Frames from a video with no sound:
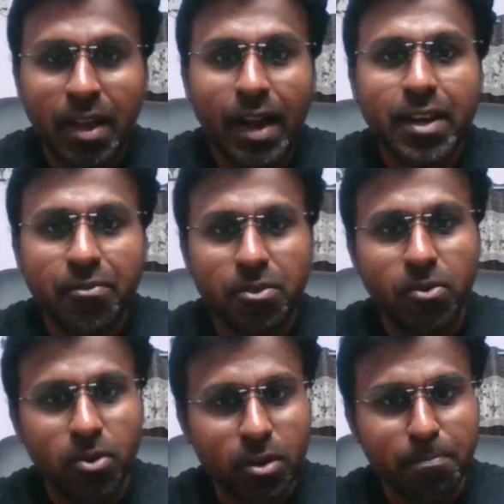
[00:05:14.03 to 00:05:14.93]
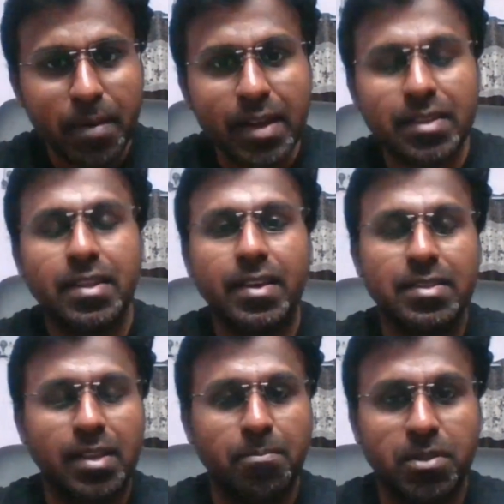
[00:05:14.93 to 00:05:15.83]
And if you look back the
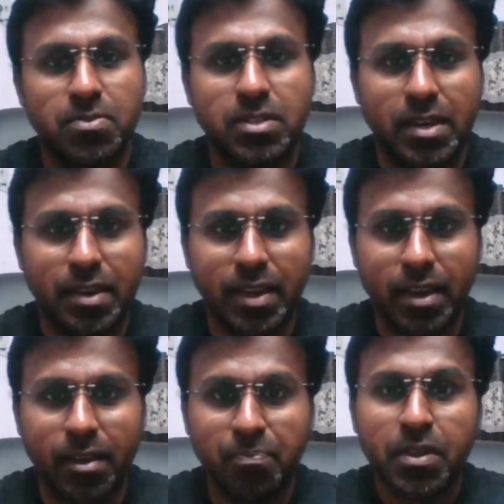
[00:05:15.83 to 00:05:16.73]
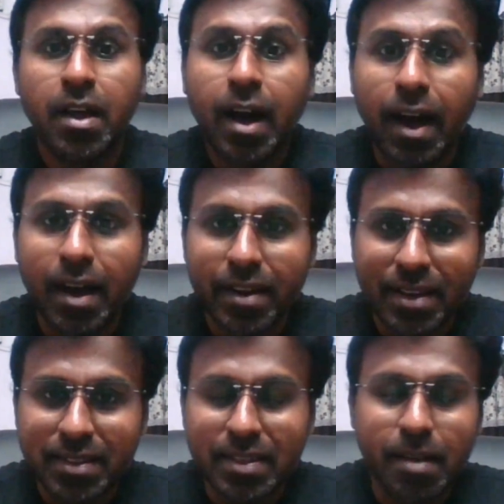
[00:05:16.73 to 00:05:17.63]
examples which I gave, are
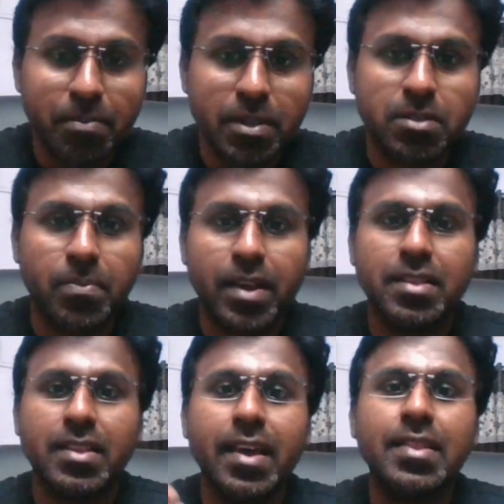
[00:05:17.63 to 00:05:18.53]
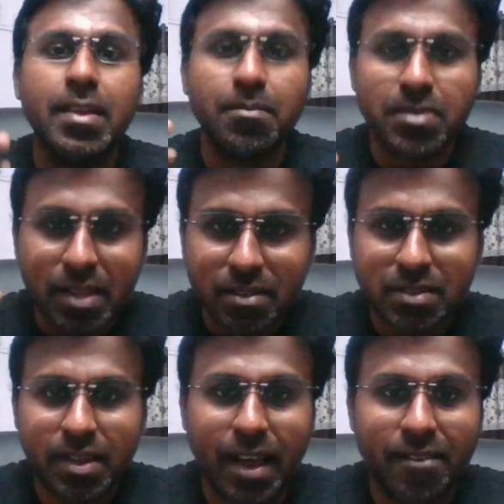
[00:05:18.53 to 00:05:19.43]
examples where they themselves
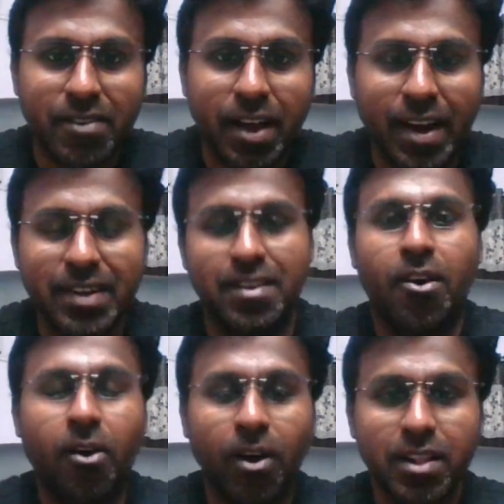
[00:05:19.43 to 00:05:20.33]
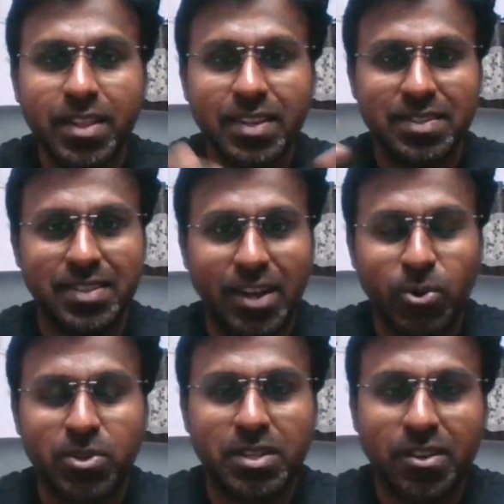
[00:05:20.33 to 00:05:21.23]
have had all these
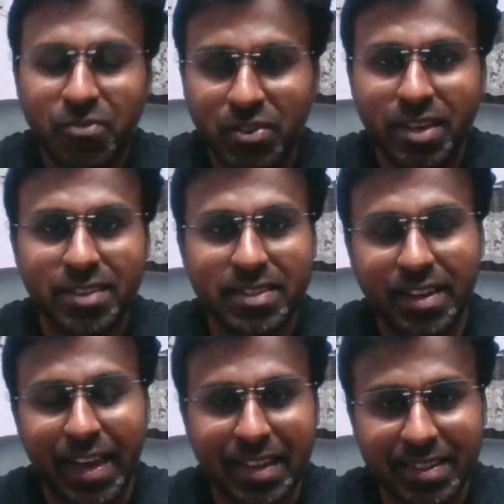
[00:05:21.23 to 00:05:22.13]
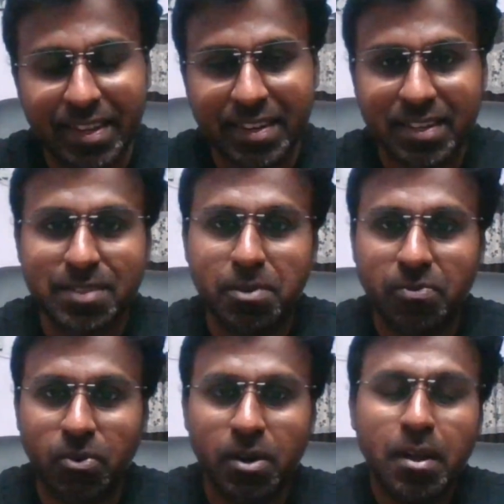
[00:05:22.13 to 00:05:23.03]
doubts and fears and anxieties
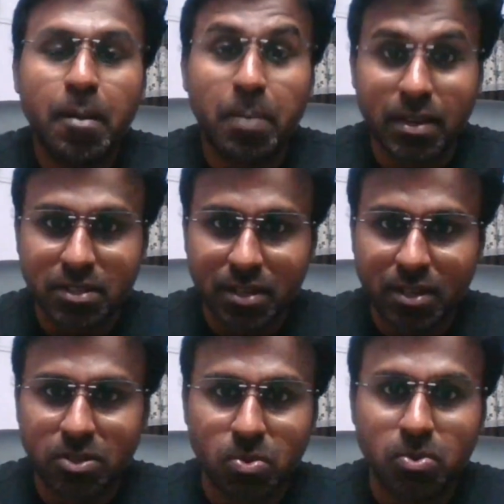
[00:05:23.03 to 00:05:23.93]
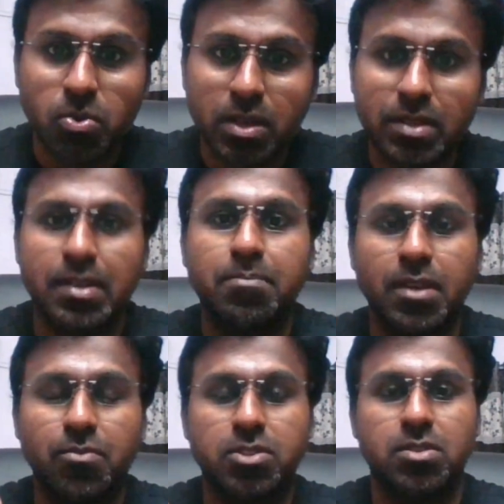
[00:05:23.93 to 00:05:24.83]
before plunging into doing
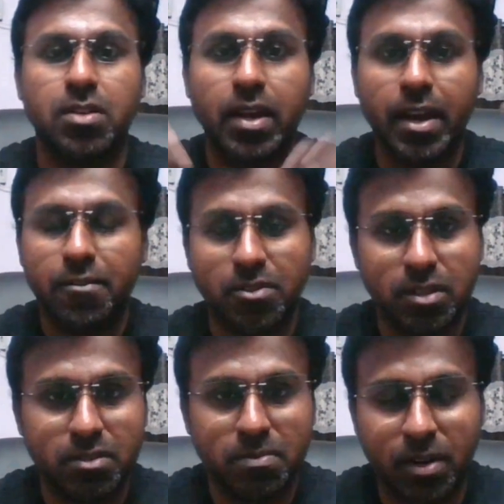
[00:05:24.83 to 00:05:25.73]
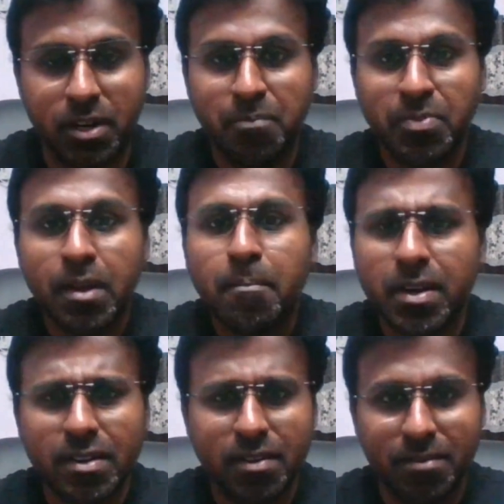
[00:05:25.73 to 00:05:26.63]
something which is great for this world.
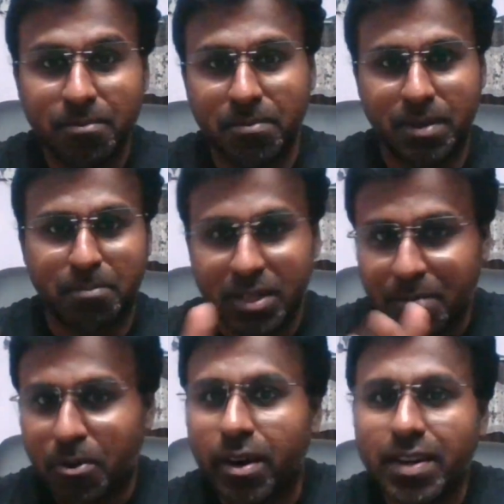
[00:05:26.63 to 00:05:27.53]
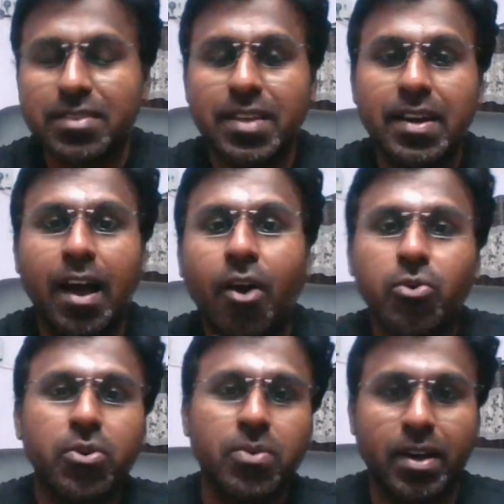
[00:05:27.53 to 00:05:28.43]
But the point is that how
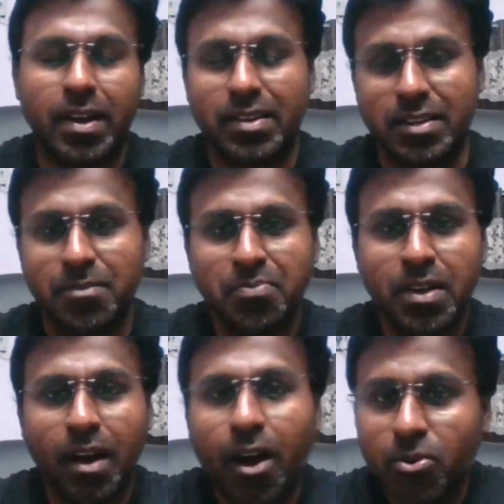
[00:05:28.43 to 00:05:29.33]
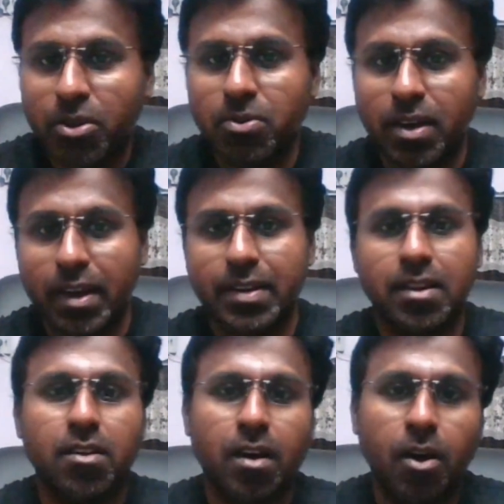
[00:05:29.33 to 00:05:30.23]
do you correct it? How do you correct
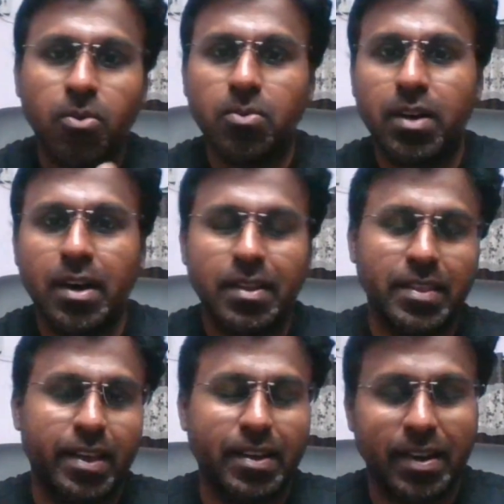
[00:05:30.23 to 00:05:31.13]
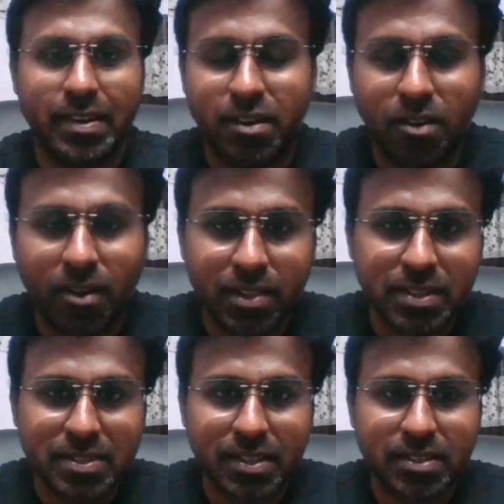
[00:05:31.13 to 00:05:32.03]
or how they corrected all
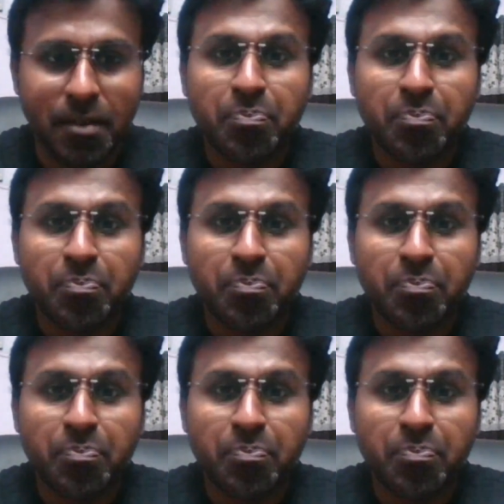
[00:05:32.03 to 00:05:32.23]
these things?